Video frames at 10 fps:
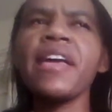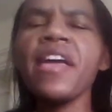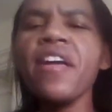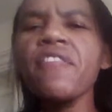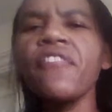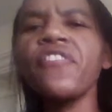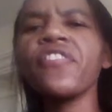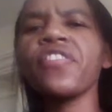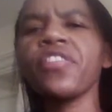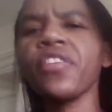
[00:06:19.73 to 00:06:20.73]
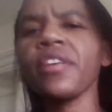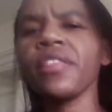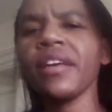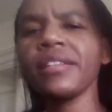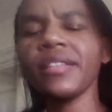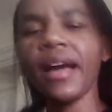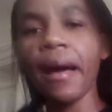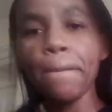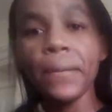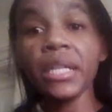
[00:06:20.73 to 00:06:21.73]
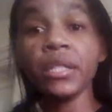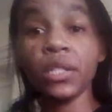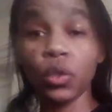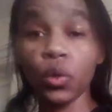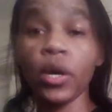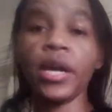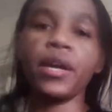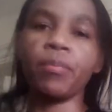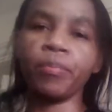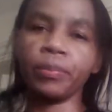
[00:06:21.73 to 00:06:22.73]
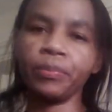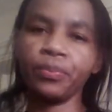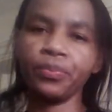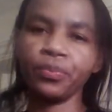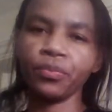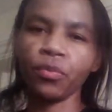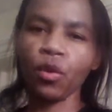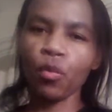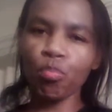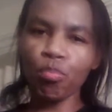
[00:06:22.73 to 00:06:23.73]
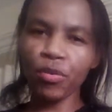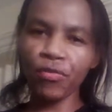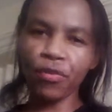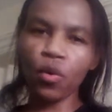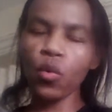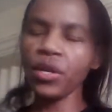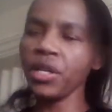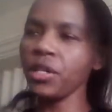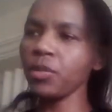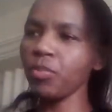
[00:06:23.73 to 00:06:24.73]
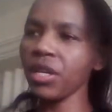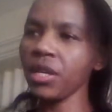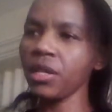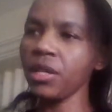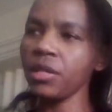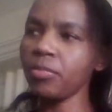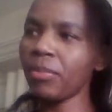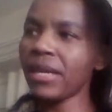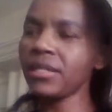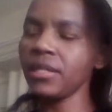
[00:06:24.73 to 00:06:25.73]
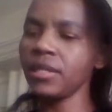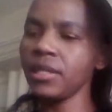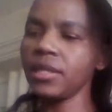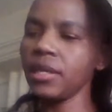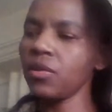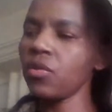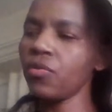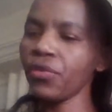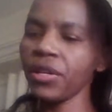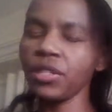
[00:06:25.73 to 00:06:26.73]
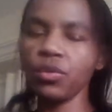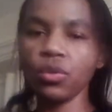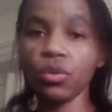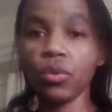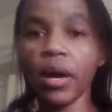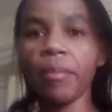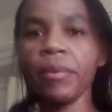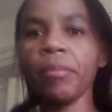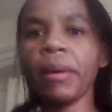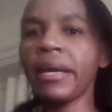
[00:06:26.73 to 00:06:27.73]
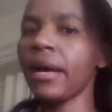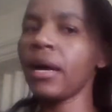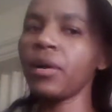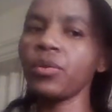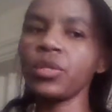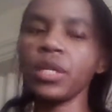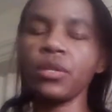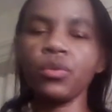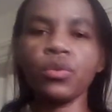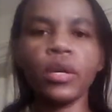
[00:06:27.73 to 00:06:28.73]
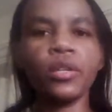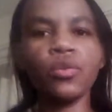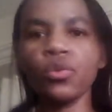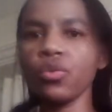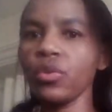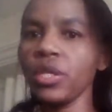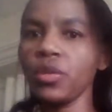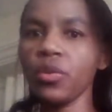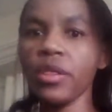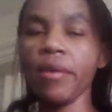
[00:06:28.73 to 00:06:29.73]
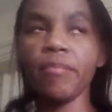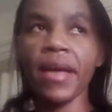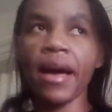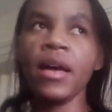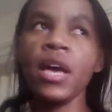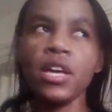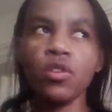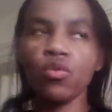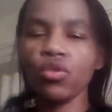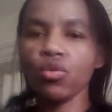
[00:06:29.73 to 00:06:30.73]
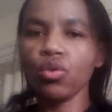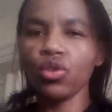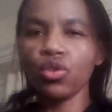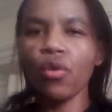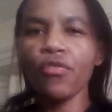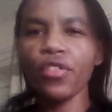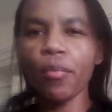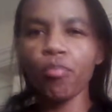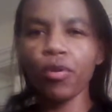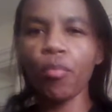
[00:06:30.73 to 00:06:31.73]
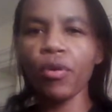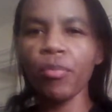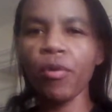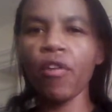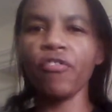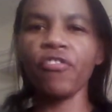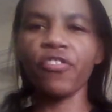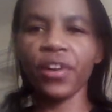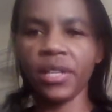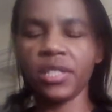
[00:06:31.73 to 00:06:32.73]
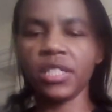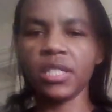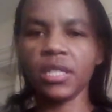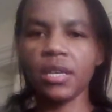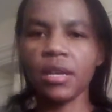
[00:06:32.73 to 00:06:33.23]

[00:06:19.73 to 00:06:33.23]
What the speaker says: everything that happened to him. Before, when he's speaking his passage, he say, oh, friends used to come in my house, I used to eat with them. Yeah, he used to solve the problem of friends